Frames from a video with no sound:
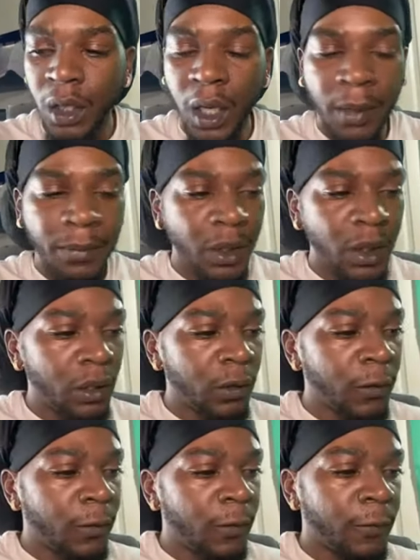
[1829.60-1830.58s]
I mean,
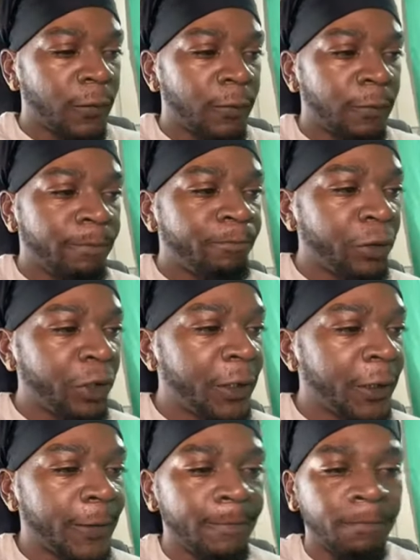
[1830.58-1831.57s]

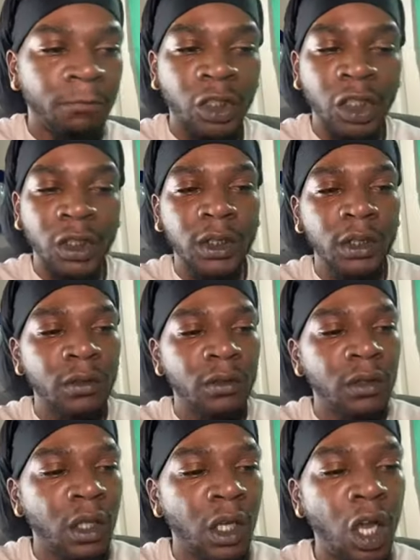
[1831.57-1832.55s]
freaking just
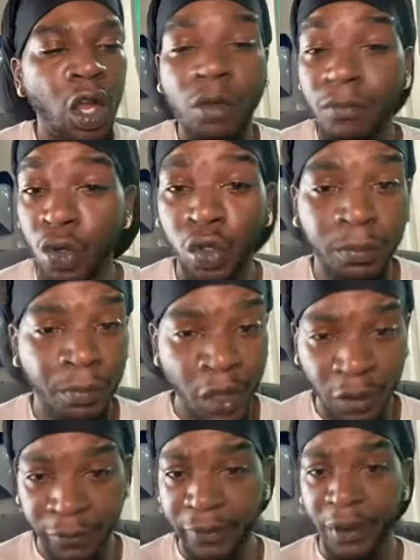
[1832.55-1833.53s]
almost
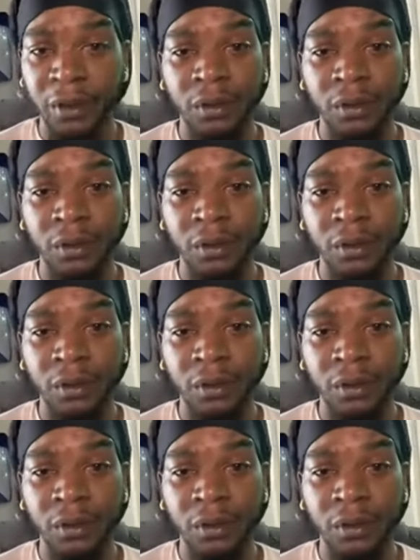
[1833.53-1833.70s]
perfect.